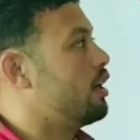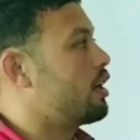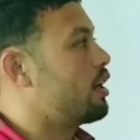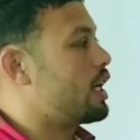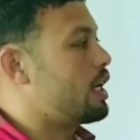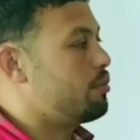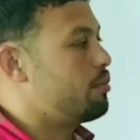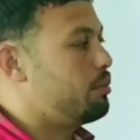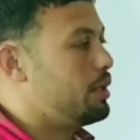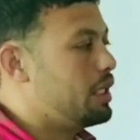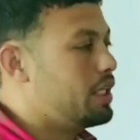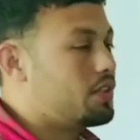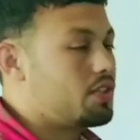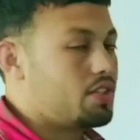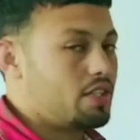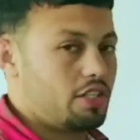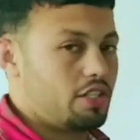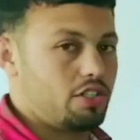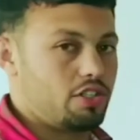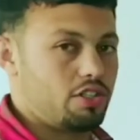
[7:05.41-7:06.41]
complex
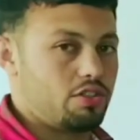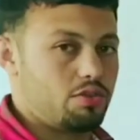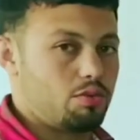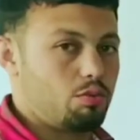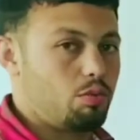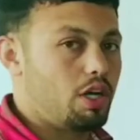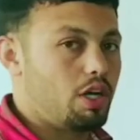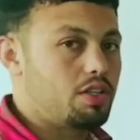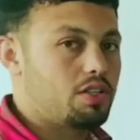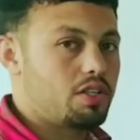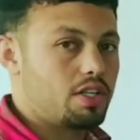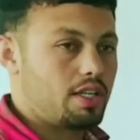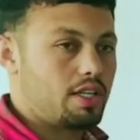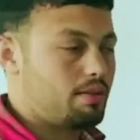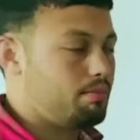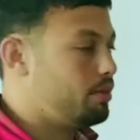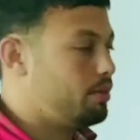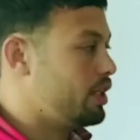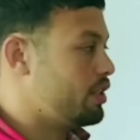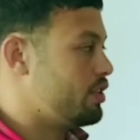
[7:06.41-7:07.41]
sentence. Why it's a
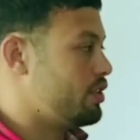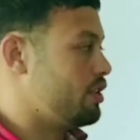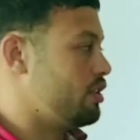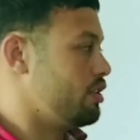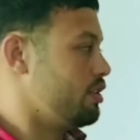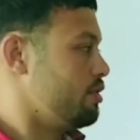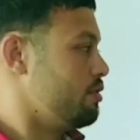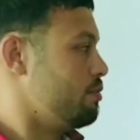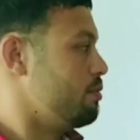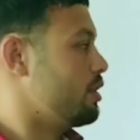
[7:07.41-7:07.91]
complex sentence?